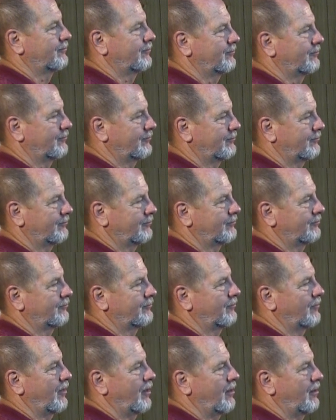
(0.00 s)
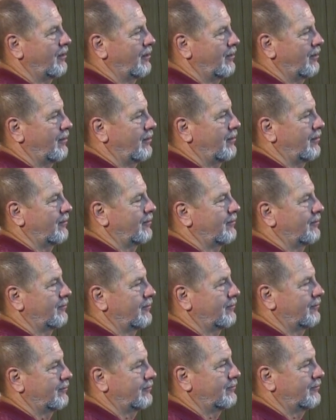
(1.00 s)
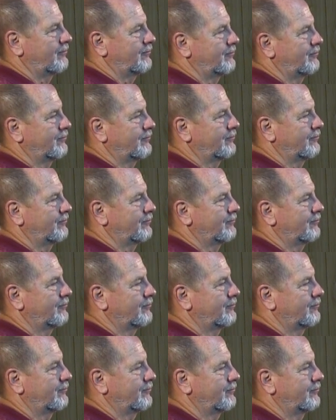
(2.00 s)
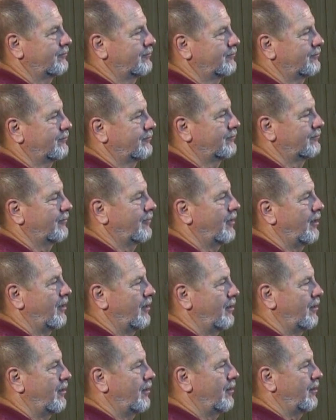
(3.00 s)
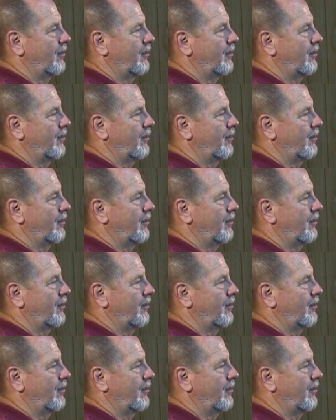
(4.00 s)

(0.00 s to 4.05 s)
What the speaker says: (silent)